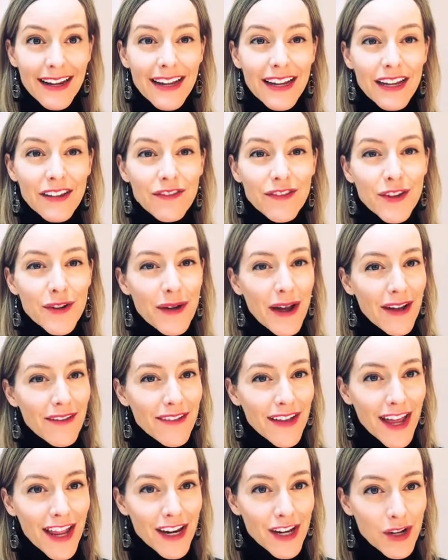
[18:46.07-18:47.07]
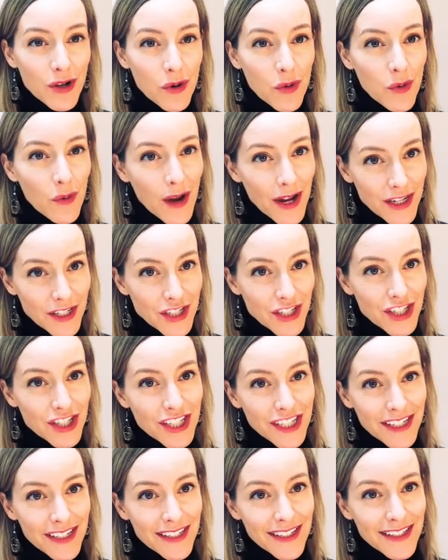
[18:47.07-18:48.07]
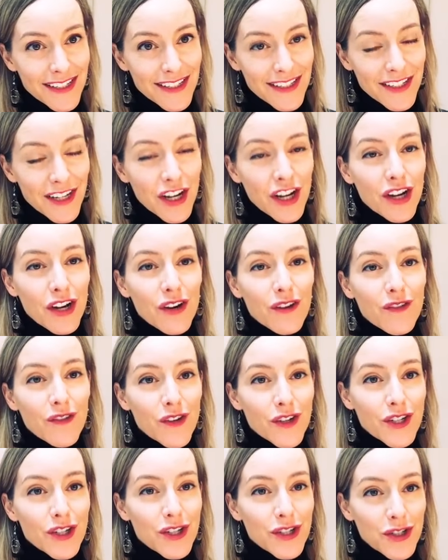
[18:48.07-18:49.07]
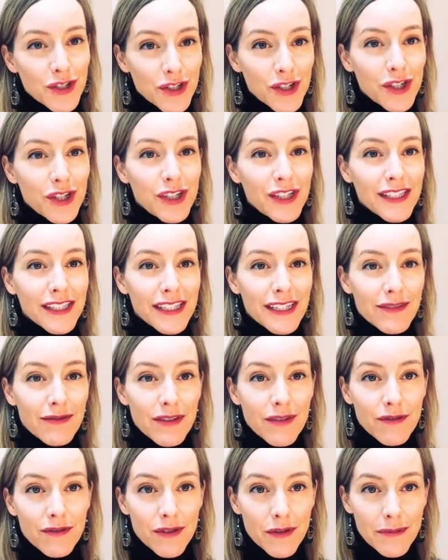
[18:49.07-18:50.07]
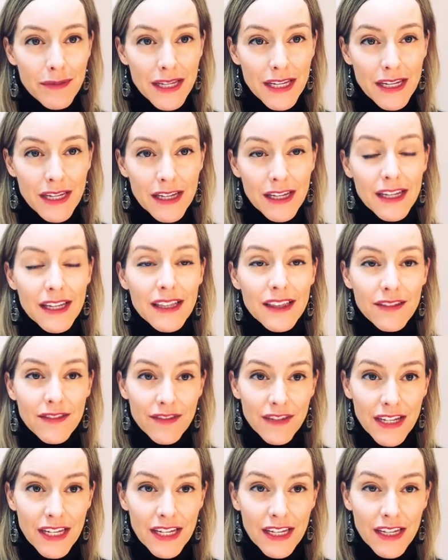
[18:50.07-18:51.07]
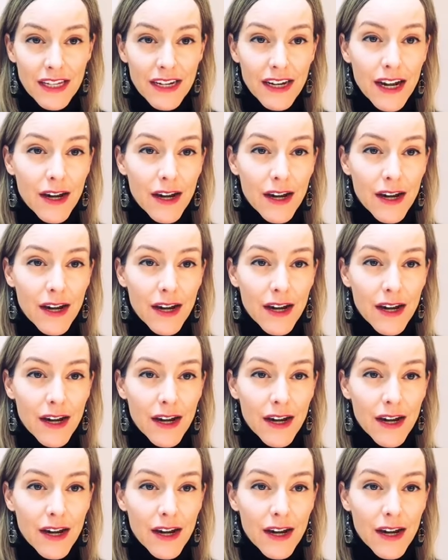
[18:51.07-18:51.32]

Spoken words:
If you have any questions, for sure leave them for me in the feed.